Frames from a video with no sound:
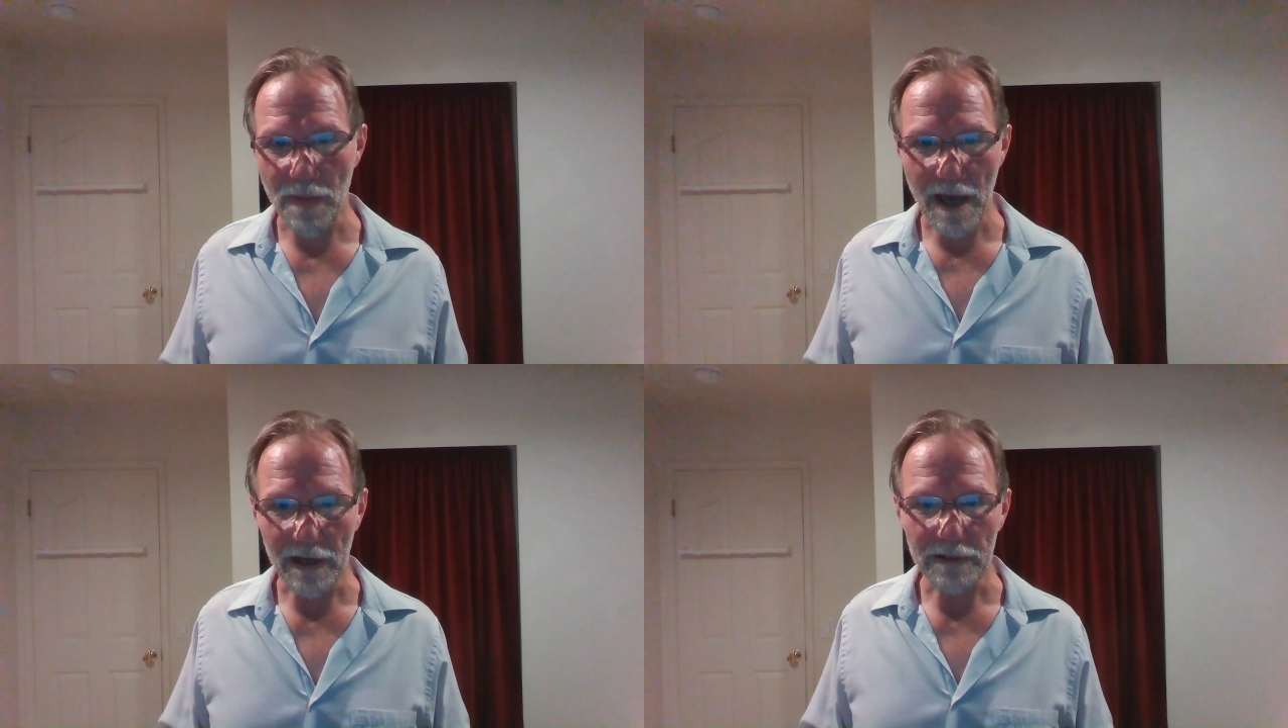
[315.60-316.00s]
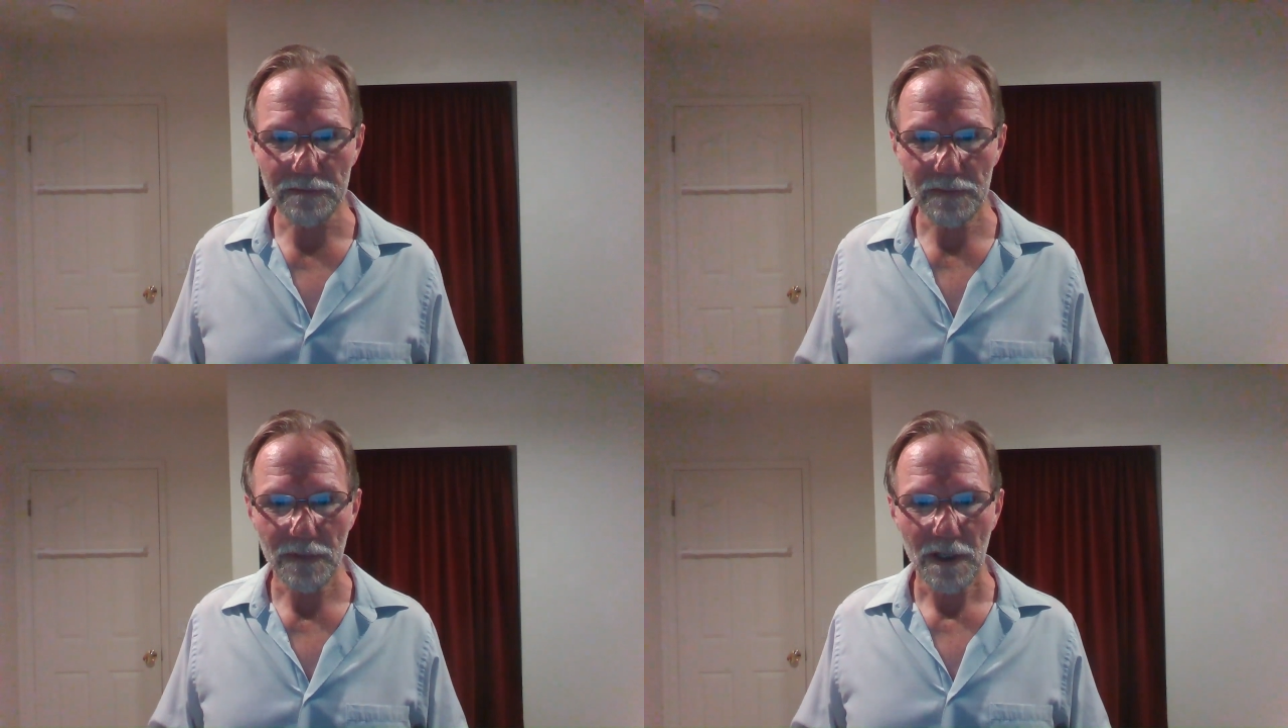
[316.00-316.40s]
matter.
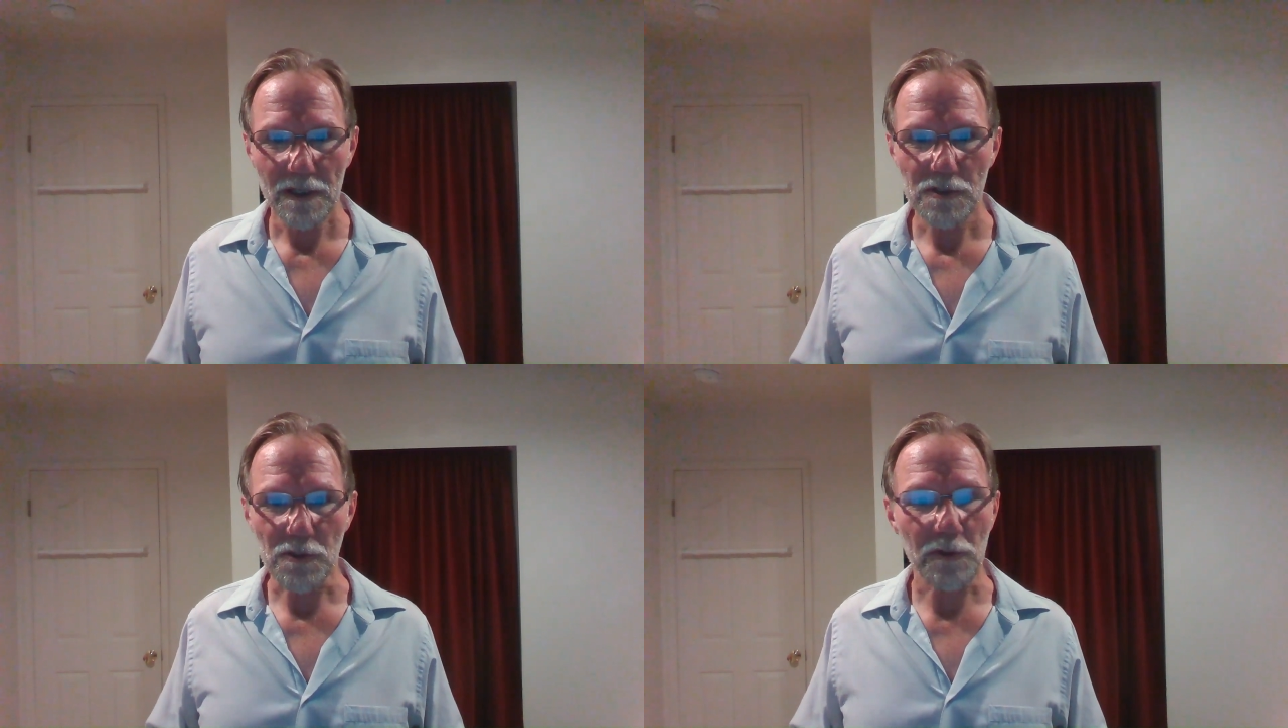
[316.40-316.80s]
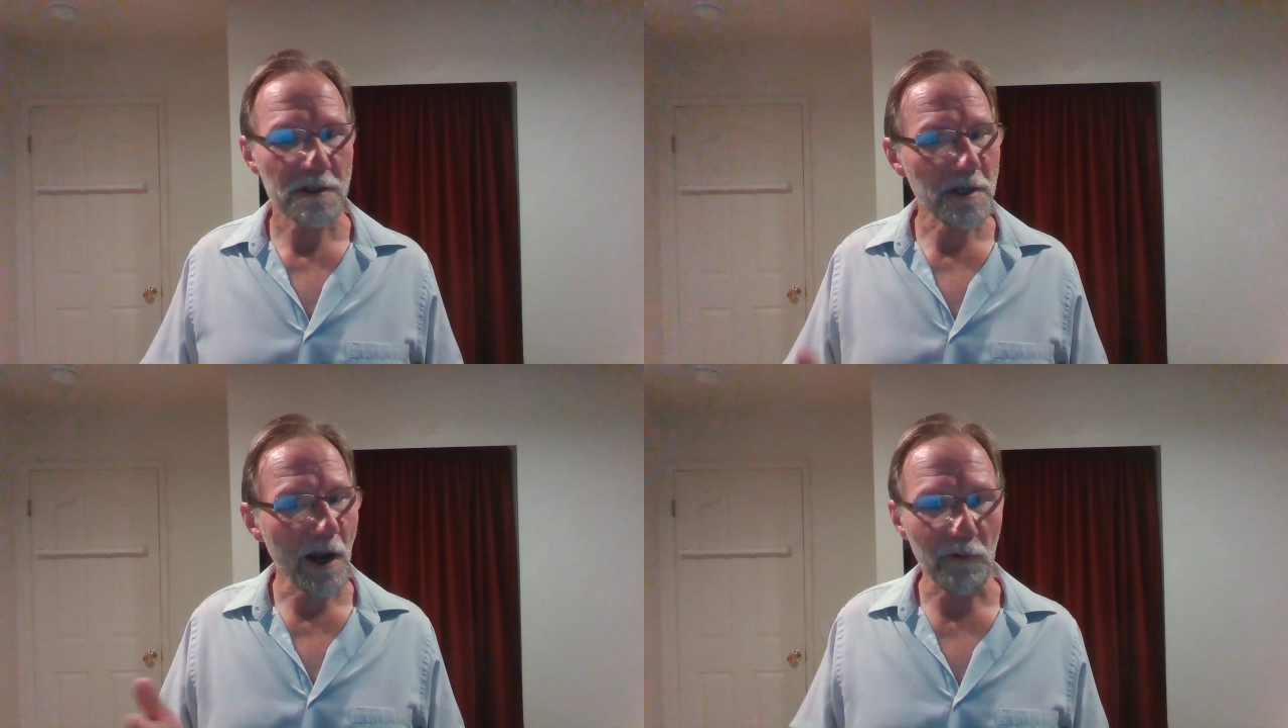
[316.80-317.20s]
So it
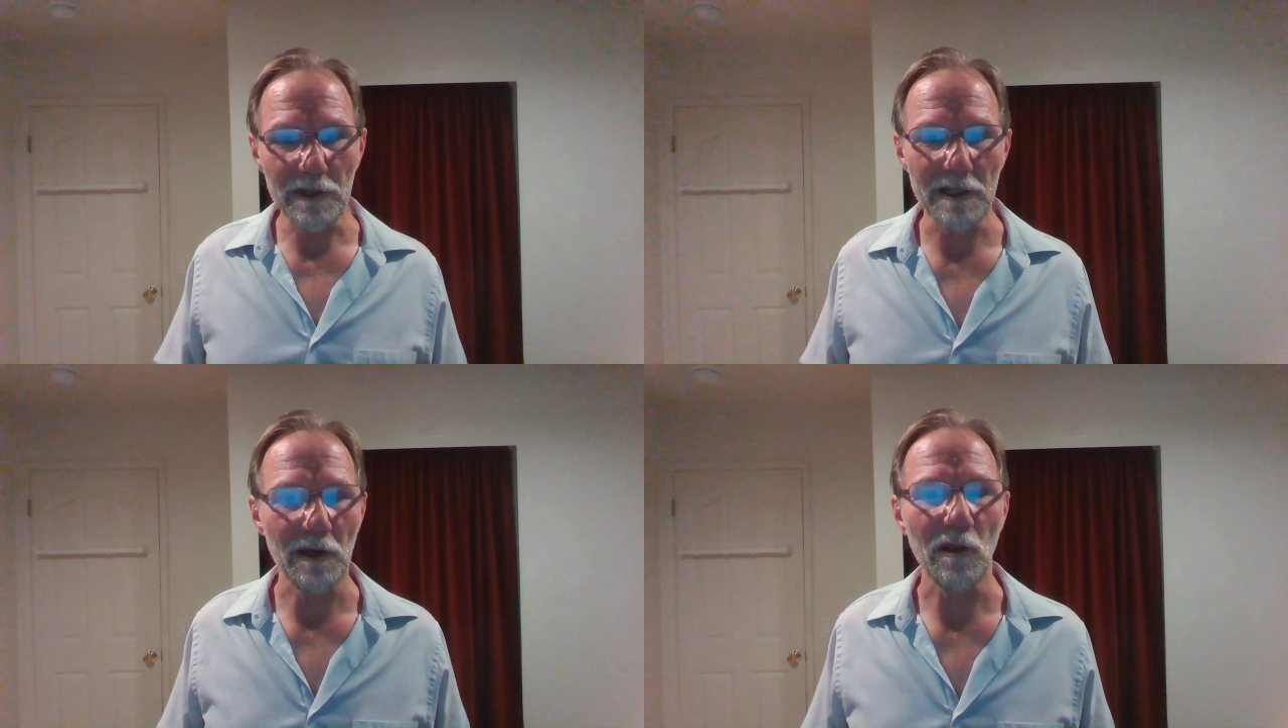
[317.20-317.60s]
is not really a